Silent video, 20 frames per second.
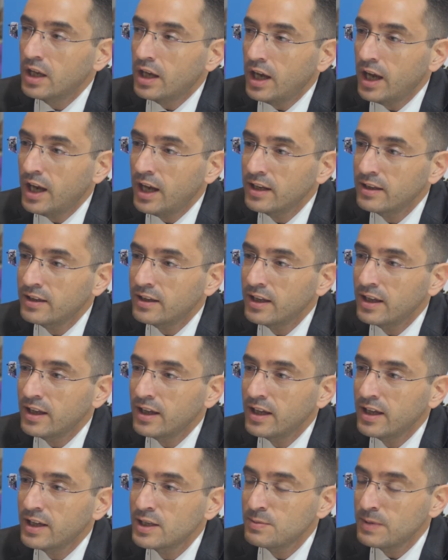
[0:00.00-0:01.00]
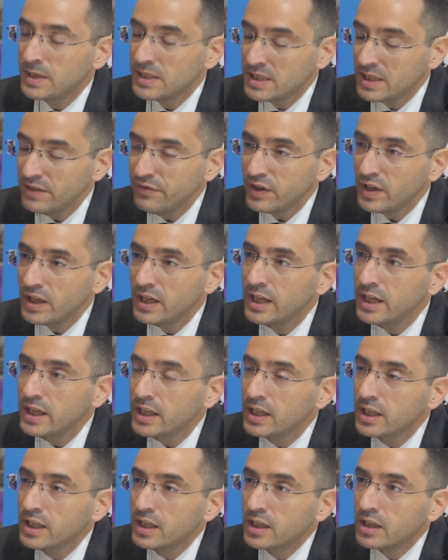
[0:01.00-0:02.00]
And specifically,
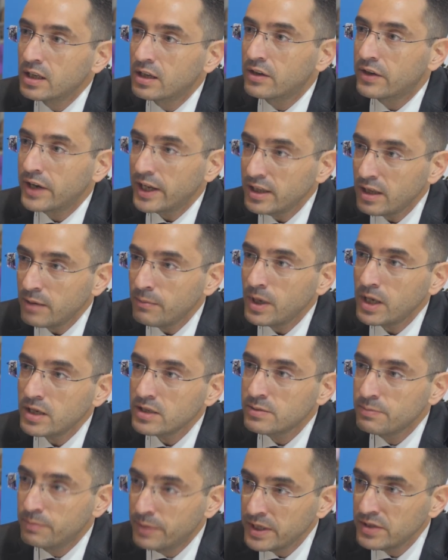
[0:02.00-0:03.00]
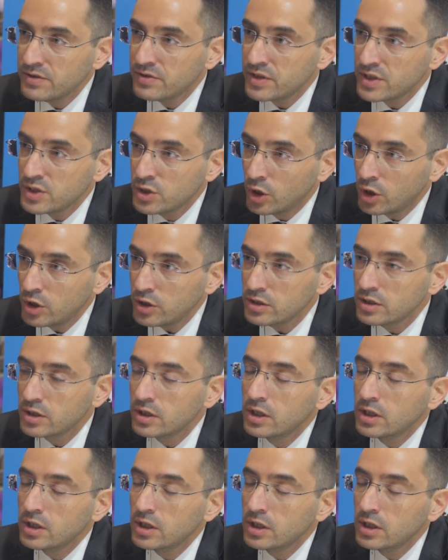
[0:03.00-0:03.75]
Kreta Maris Beach Resort